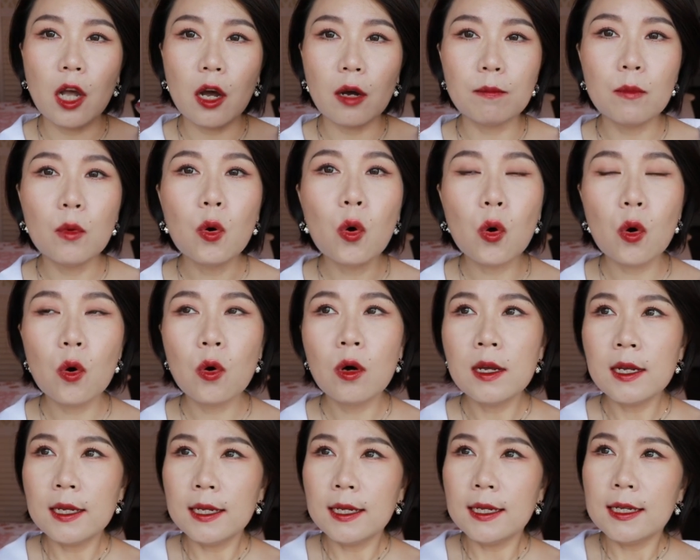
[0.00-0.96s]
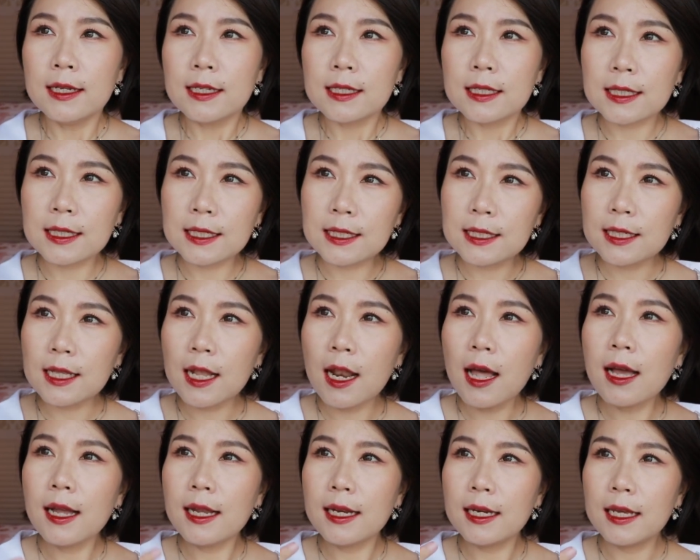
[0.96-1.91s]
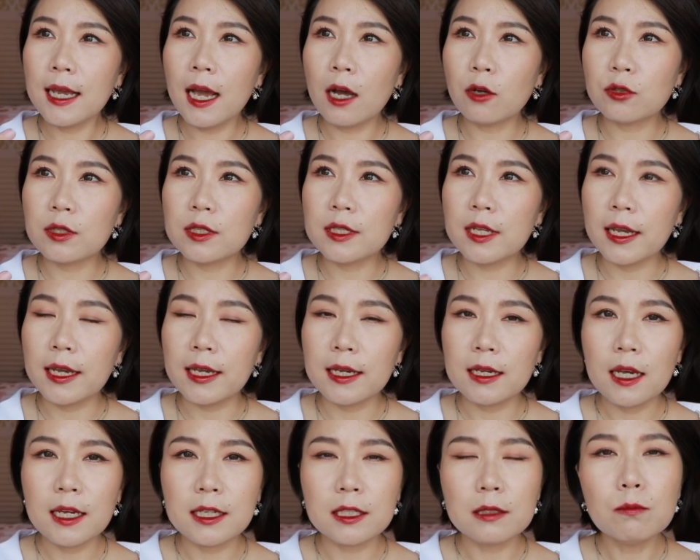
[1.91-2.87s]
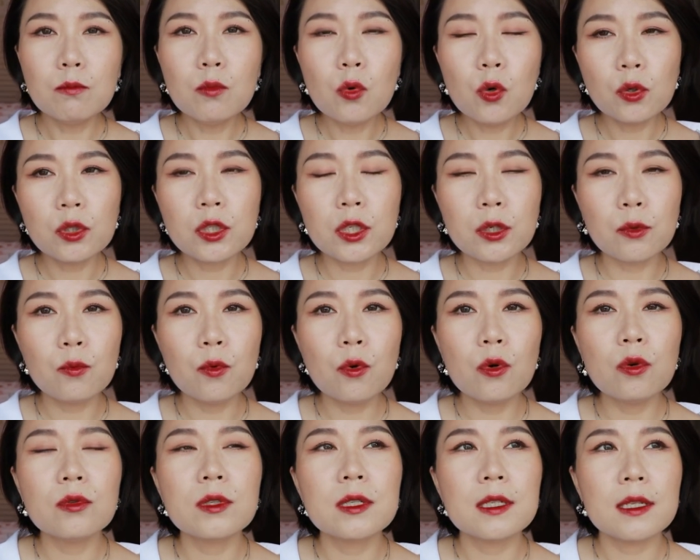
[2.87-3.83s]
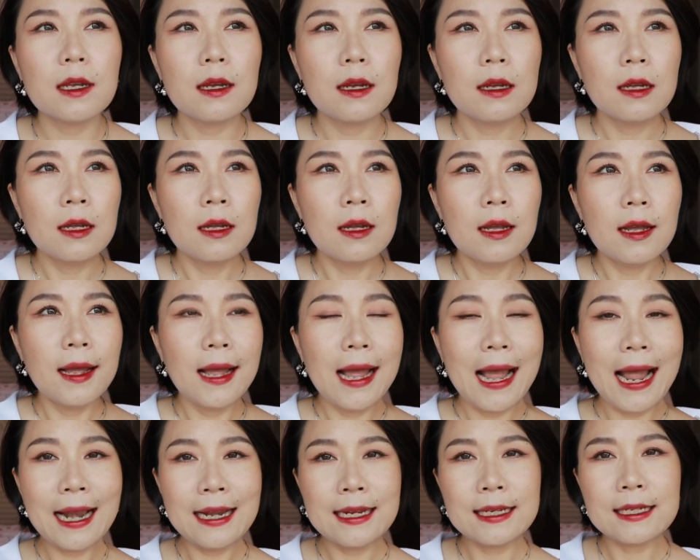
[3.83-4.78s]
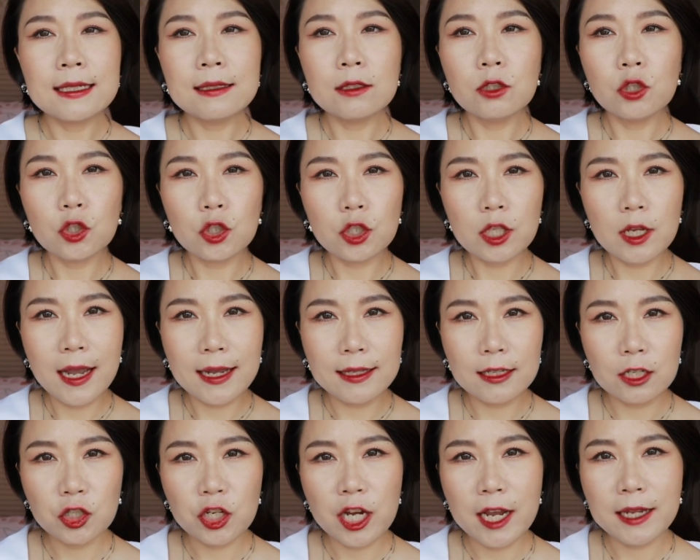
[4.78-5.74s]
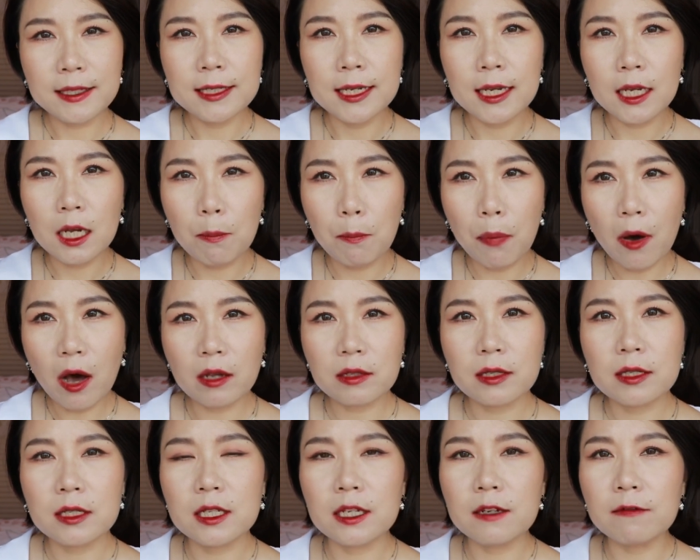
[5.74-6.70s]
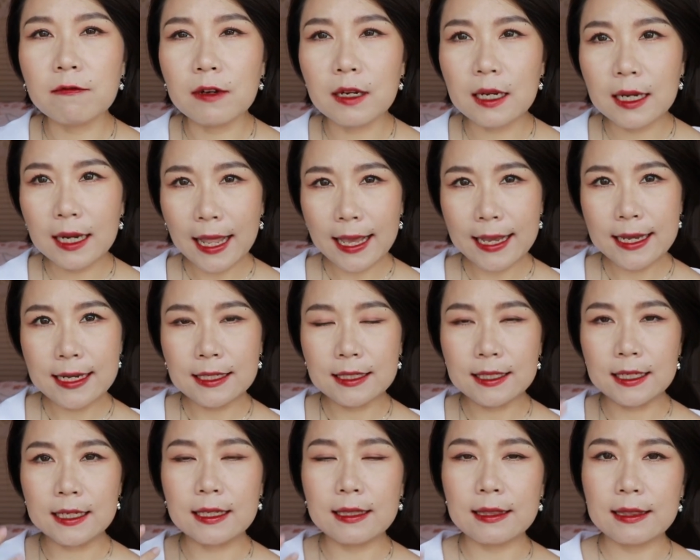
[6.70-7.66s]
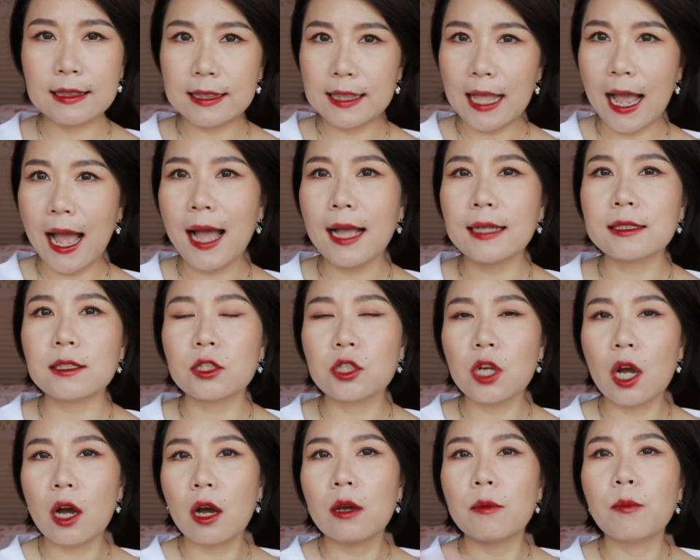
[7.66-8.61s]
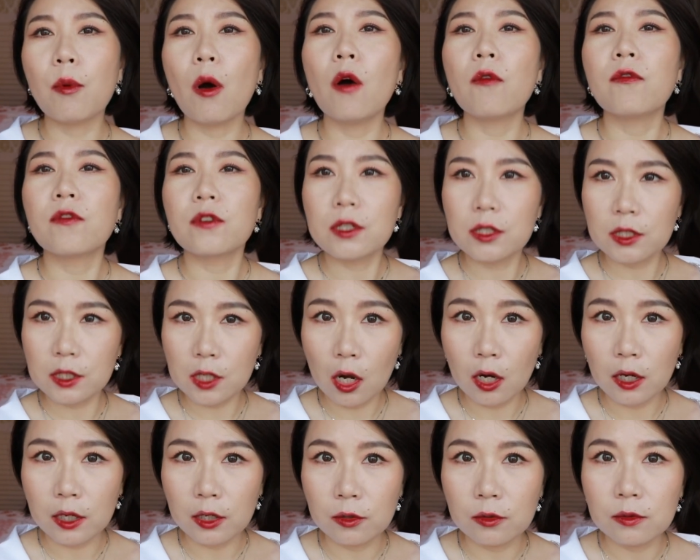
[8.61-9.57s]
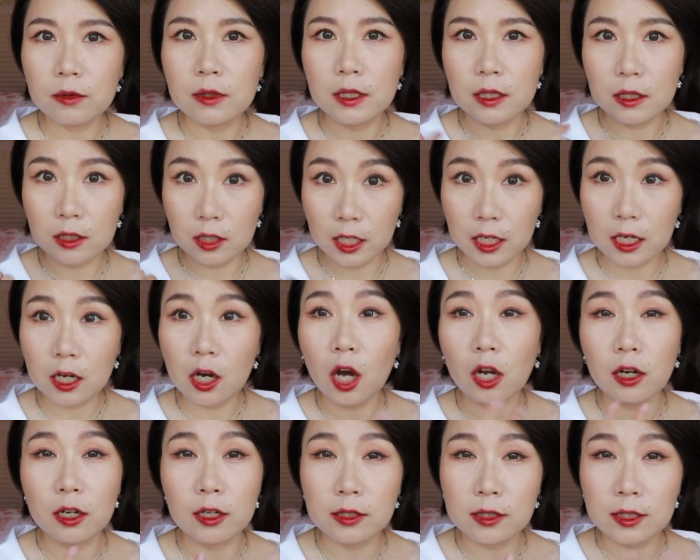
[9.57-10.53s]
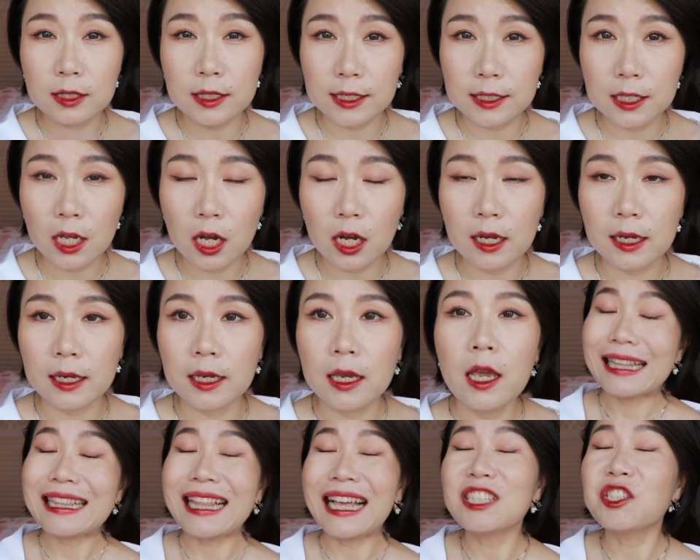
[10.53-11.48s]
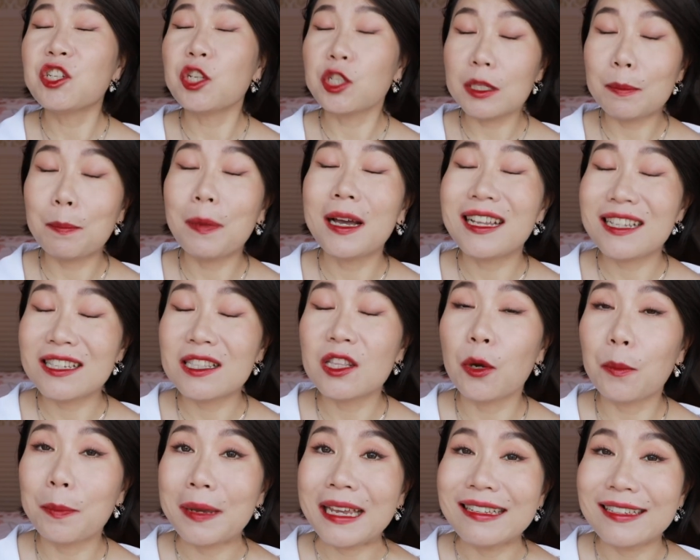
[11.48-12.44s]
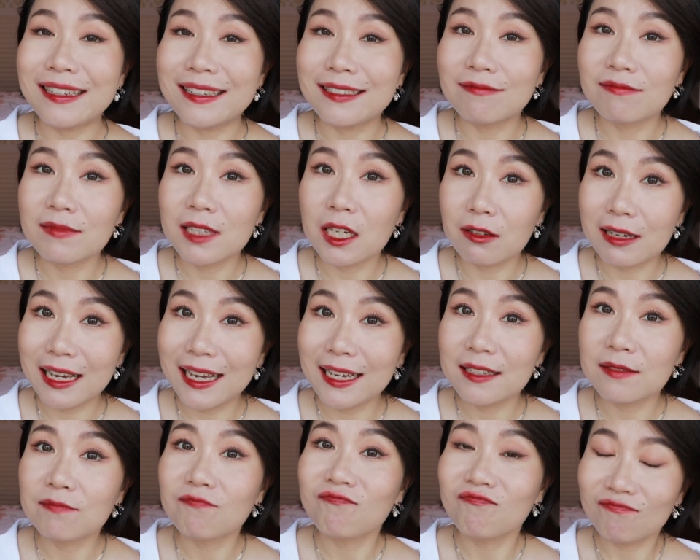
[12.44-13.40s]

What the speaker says: are more slightly, how to say, is more towards elegant, energetic, positive lady, that type of style, the colors design. That's just a personal opinion, okay?